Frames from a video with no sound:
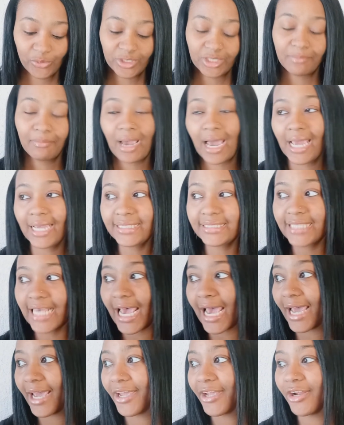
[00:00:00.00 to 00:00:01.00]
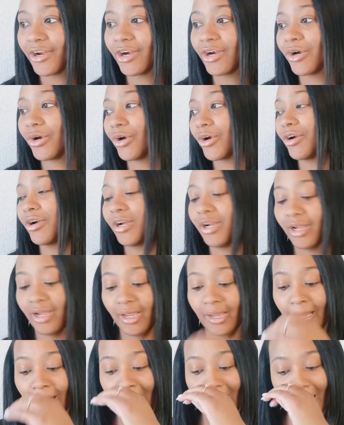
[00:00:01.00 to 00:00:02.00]
with my attire
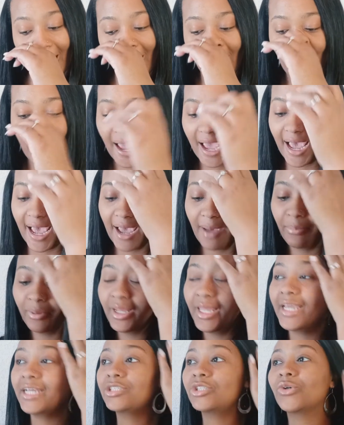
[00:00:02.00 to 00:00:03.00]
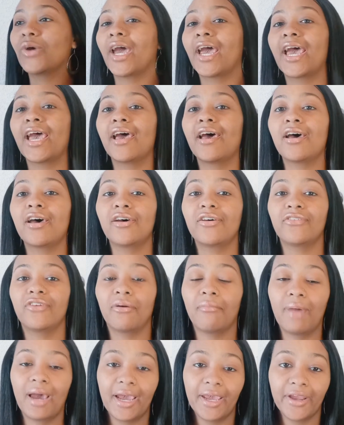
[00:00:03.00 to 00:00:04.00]
I plan to have
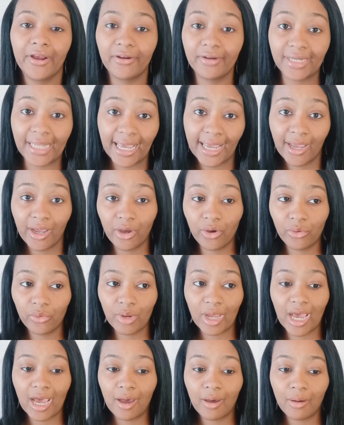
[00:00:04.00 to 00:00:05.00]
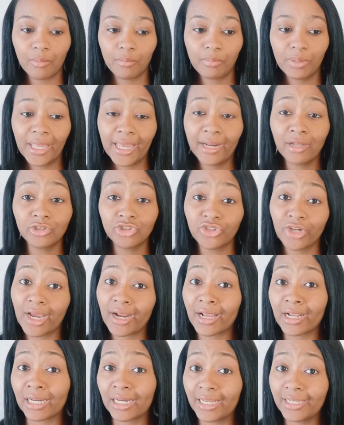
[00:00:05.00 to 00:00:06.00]
my hair down. I'm planning on trying
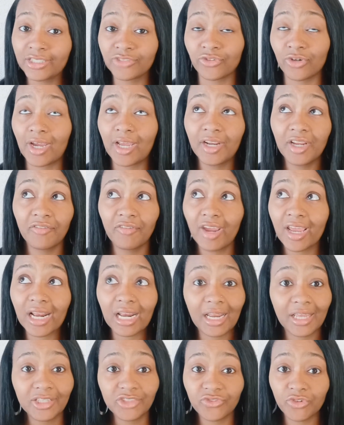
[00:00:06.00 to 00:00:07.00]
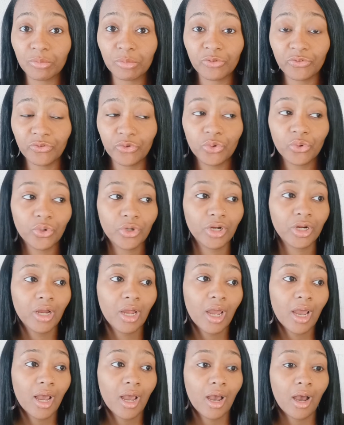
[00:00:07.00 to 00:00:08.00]
out a lace front. I never had a lace front before.
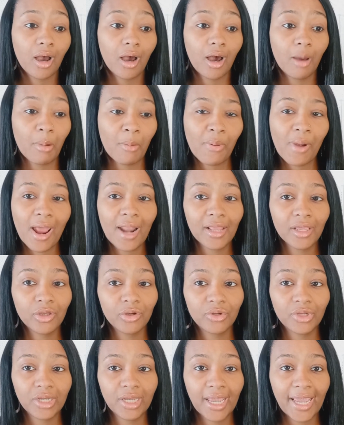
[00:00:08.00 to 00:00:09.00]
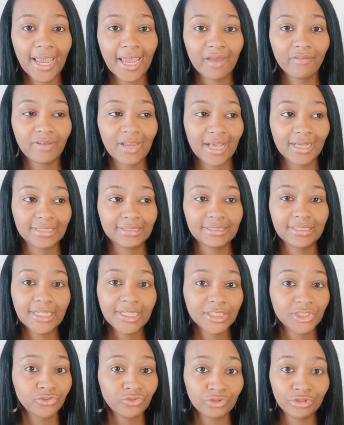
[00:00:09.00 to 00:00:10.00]
I'm probably gonna have like a
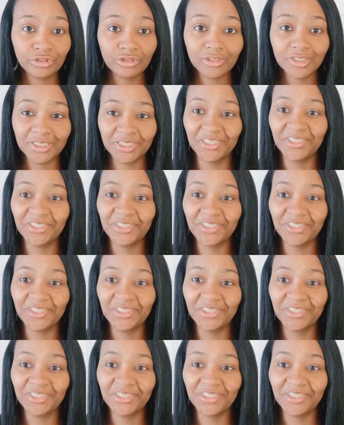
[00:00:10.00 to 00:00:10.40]
test run